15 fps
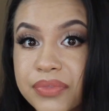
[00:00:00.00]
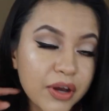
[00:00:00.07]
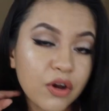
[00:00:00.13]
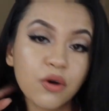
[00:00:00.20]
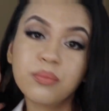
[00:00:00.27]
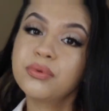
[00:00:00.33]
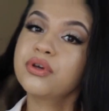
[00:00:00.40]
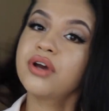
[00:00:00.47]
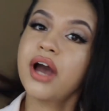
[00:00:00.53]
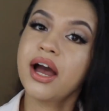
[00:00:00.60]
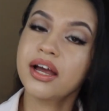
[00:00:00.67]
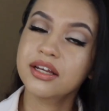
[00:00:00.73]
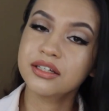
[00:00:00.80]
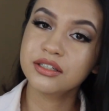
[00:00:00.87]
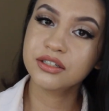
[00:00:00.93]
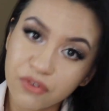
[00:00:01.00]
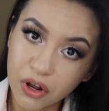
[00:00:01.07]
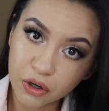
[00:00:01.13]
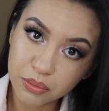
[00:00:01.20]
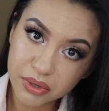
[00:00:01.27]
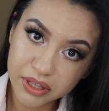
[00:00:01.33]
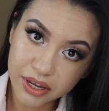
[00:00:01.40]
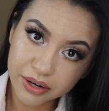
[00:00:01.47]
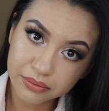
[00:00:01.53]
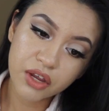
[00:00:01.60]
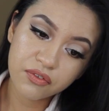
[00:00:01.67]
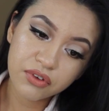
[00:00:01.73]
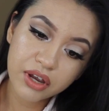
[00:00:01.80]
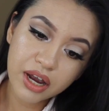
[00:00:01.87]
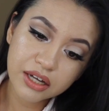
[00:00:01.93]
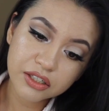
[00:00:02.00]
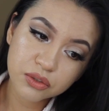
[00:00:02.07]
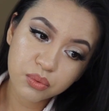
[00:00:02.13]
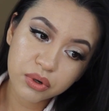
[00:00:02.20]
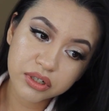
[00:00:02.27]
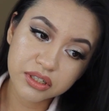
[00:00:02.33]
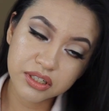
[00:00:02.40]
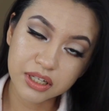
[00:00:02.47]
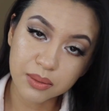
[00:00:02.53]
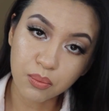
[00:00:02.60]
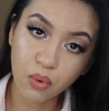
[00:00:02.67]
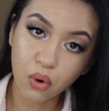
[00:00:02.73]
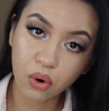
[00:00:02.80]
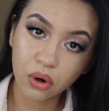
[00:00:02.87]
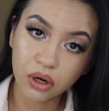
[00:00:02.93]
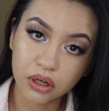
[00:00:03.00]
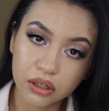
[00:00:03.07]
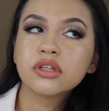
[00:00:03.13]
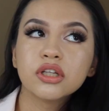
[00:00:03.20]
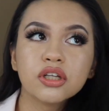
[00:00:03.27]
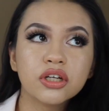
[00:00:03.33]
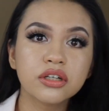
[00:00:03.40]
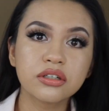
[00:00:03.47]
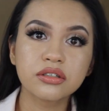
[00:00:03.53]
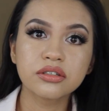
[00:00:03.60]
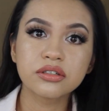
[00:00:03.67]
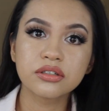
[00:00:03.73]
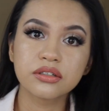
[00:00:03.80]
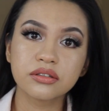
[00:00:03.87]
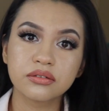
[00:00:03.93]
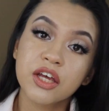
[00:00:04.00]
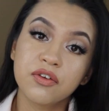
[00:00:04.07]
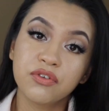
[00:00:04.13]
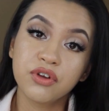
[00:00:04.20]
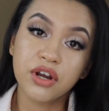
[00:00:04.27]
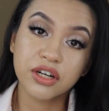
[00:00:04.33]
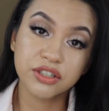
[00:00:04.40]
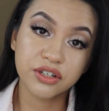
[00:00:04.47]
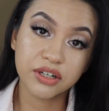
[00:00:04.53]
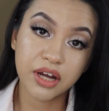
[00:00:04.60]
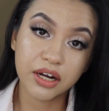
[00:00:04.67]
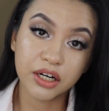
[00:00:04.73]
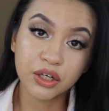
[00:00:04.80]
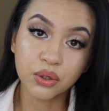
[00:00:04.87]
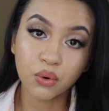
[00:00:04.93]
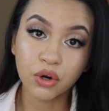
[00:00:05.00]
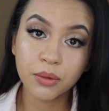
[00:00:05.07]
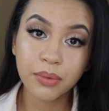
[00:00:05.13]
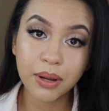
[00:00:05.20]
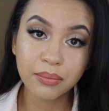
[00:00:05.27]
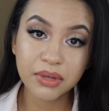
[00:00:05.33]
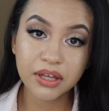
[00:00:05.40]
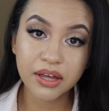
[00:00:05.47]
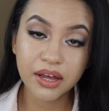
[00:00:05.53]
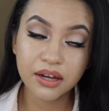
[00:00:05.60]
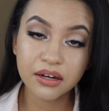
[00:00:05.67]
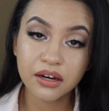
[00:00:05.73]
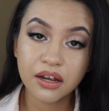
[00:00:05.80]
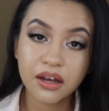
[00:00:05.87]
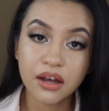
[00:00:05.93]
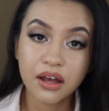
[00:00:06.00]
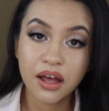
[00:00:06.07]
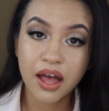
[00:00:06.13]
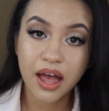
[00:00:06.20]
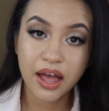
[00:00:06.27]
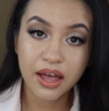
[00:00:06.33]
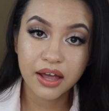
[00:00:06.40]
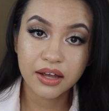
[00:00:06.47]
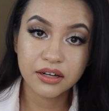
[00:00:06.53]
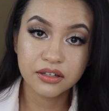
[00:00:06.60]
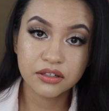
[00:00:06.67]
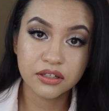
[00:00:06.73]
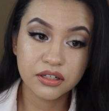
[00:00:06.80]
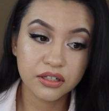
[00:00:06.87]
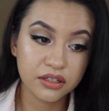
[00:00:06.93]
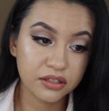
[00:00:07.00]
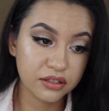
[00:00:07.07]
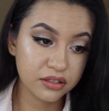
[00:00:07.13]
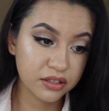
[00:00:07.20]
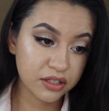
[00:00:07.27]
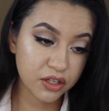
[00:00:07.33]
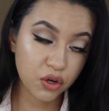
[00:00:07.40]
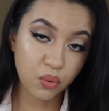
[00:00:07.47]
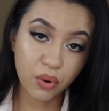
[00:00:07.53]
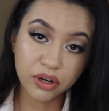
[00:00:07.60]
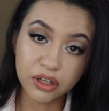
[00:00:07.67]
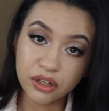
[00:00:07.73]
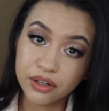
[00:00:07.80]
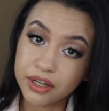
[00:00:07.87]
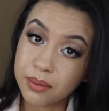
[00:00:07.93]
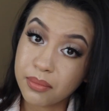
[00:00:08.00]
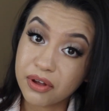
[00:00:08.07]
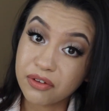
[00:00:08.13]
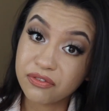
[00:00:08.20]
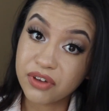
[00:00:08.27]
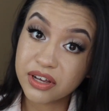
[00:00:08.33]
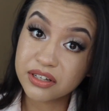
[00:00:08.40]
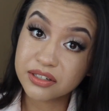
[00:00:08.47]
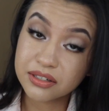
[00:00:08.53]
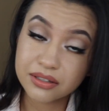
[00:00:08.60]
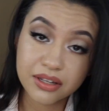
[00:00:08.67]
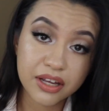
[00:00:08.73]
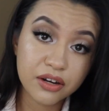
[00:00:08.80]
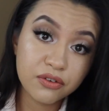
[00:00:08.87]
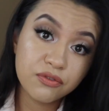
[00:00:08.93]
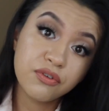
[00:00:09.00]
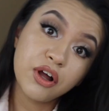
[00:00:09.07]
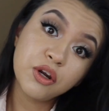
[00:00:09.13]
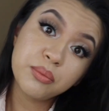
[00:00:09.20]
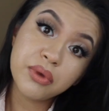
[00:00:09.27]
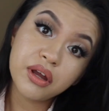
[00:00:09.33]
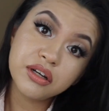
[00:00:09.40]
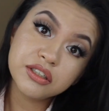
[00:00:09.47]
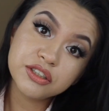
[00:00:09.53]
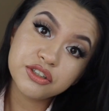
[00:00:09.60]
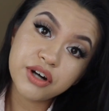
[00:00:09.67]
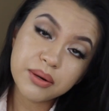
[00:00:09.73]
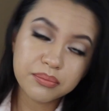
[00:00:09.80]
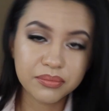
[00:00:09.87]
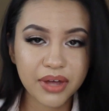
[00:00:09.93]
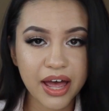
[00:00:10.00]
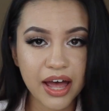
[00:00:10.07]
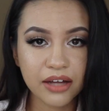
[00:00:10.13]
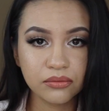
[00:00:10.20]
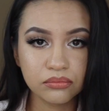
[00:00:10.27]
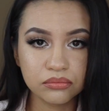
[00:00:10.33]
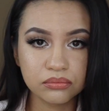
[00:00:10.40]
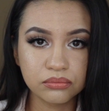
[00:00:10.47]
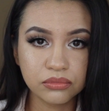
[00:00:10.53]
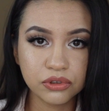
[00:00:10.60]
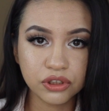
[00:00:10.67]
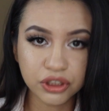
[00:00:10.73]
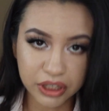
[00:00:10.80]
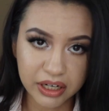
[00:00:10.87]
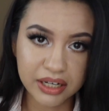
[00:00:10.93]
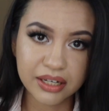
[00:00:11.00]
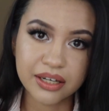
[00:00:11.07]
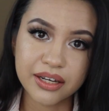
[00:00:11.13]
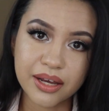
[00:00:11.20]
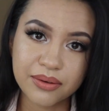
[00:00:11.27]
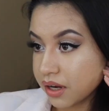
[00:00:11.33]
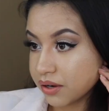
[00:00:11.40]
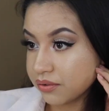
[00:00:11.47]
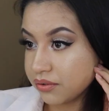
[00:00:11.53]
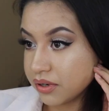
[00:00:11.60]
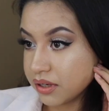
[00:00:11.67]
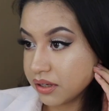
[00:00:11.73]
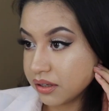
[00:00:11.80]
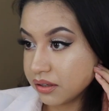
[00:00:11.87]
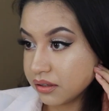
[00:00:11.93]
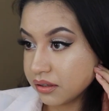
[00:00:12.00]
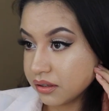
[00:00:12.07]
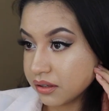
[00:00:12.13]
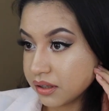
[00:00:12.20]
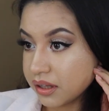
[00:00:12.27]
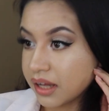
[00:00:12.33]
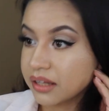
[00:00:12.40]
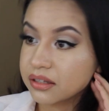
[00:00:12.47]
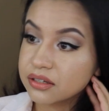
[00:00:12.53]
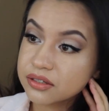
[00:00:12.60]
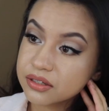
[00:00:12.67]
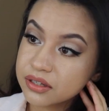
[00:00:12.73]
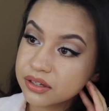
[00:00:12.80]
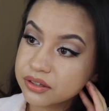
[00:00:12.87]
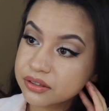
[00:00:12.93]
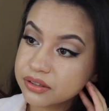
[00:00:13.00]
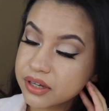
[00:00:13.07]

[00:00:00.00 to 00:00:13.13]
I hope you guys follow me there if you guys want to see more looks. If you guys are not annoyed by me yet and still want to look at my face, then follow me on Instagram at Jacquelinia. I really like this look.